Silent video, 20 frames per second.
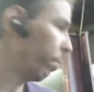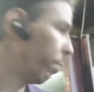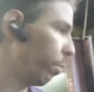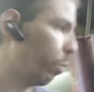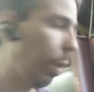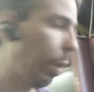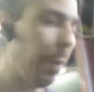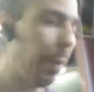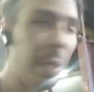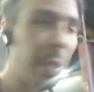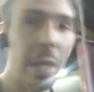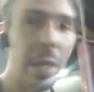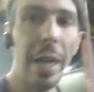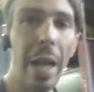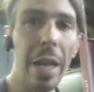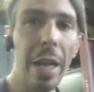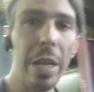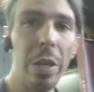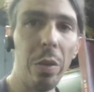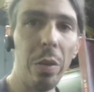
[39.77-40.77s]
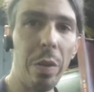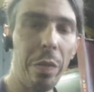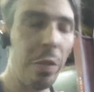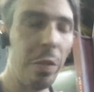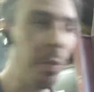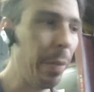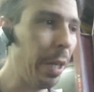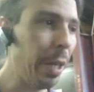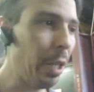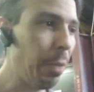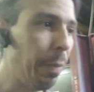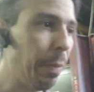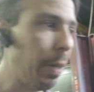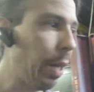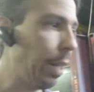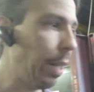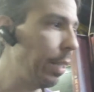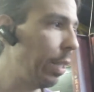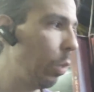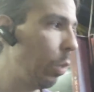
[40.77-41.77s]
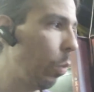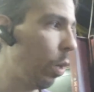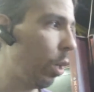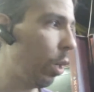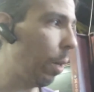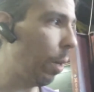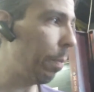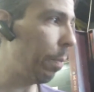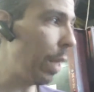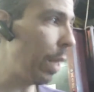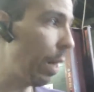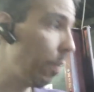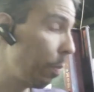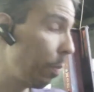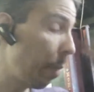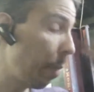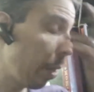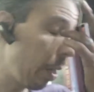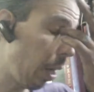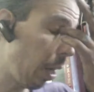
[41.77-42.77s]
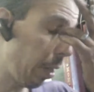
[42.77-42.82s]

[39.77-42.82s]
to get out of here in a few minutes, but I did want to update everybody on